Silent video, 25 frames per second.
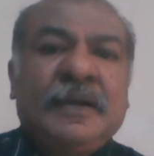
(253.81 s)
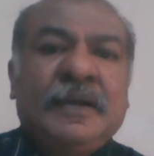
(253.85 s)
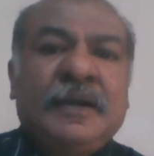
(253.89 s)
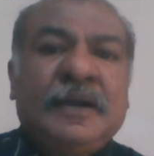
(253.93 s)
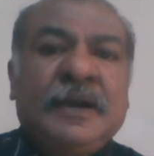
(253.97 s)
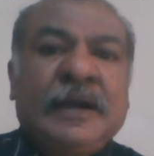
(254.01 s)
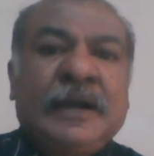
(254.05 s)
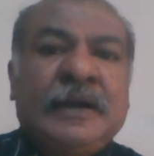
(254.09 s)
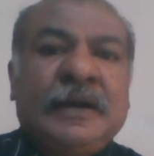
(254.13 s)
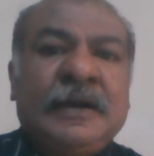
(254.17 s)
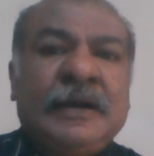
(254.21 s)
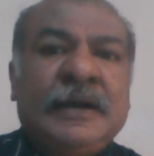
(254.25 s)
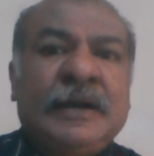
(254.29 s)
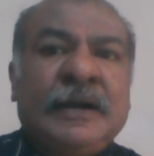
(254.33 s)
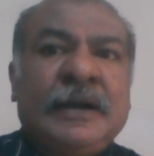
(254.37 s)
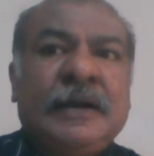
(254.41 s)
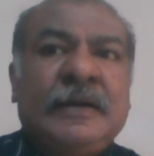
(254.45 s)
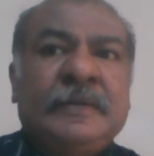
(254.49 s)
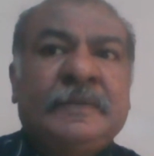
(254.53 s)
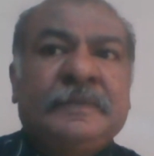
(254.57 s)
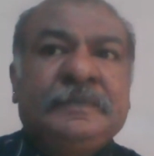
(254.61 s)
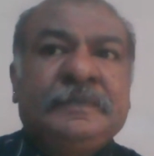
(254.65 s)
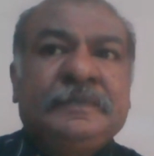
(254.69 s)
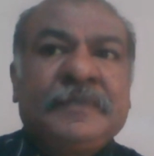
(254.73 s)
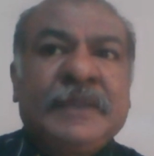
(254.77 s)

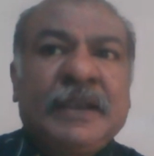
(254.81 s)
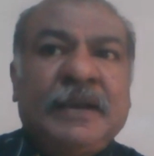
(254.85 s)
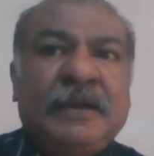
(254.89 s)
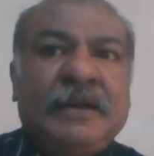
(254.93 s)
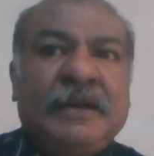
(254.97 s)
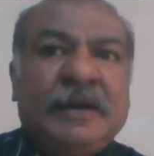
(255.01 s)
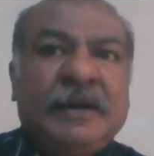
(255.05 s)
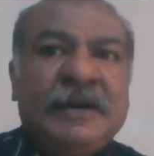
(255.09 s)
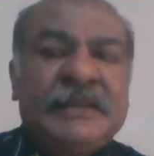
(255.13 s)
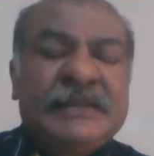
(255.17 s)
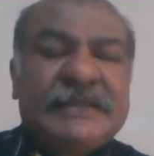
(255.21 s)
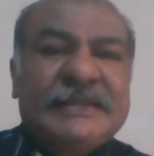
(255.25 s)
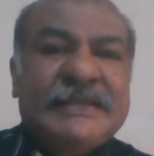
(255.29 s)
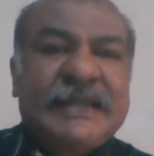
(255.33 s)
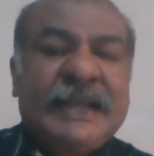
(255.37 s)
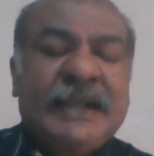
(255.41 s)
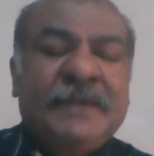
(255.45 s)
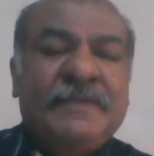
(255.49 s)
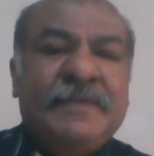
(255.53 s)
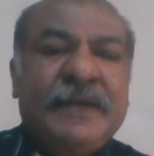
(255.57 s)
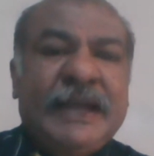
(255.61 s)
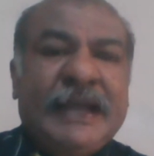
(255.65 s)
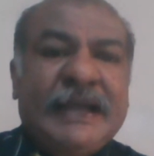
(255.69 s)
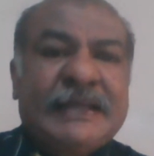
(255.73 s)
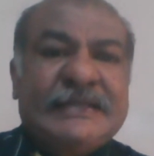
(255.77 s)
on the same
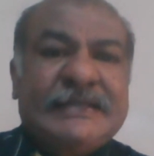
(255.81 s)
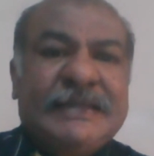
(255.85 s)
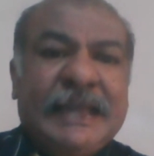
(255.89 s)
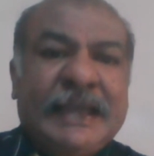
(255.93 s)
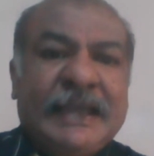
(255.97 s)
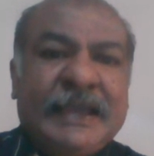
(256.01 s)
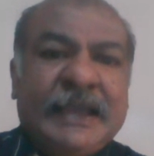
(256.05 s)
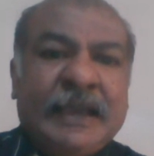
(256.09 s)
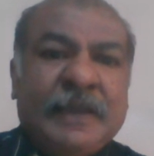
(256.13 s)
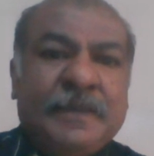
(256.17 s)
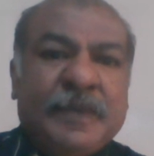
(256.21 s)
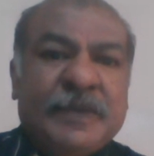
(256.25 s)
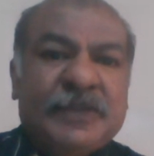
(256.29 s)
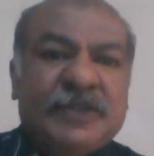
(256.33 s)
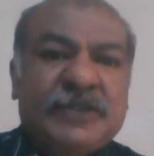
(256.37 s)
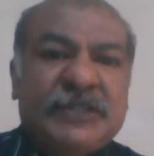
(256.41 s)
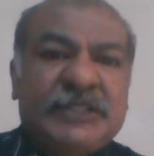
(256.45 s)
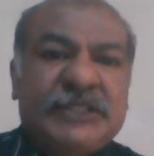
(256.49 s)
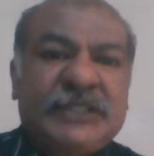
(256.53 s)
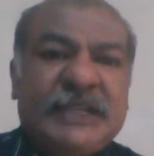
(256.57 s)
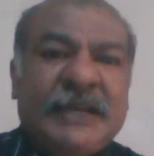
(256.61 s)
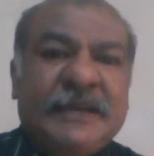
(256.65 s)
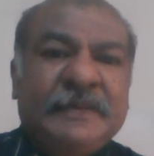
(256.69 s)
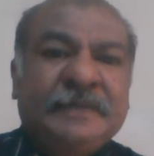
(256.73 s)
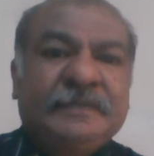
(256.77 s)
day as daycare
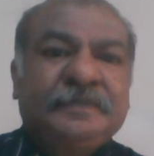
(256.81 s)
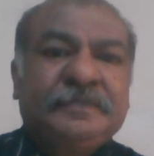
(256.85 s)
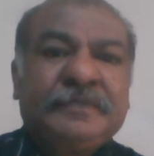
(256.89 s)
procedure.